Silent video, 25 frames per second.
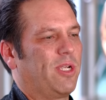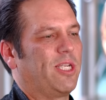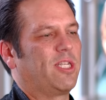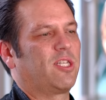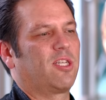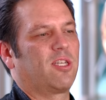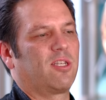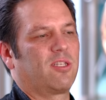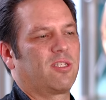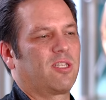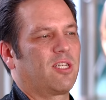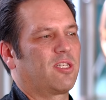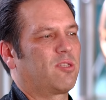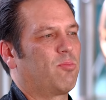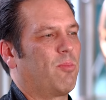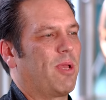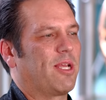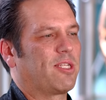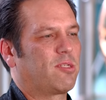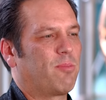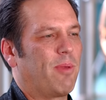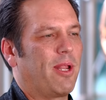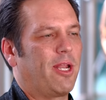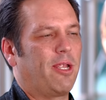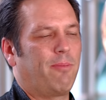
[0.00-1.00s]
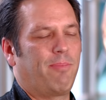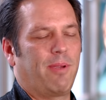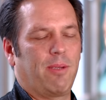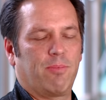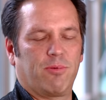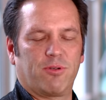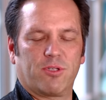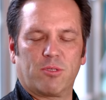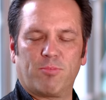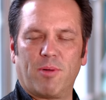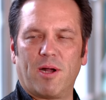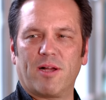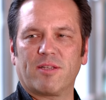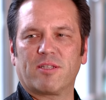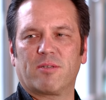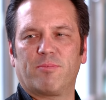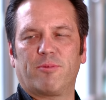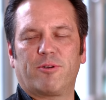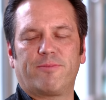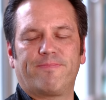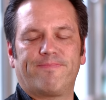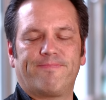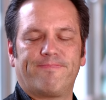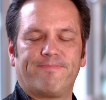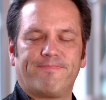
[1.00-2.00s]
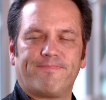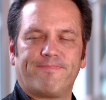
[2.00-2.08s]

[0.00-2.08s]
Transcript: reaches as, as many people as possible?